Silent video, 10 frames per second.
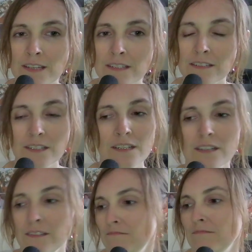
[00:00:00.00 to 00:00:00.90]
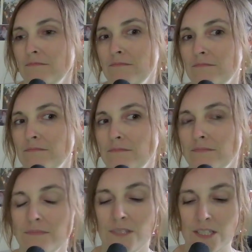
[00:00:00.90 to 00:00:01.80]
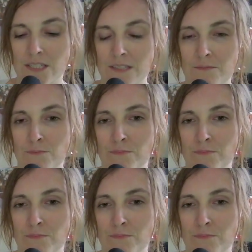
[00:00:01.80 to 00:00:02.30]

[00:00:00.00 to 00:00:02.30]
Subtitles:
And just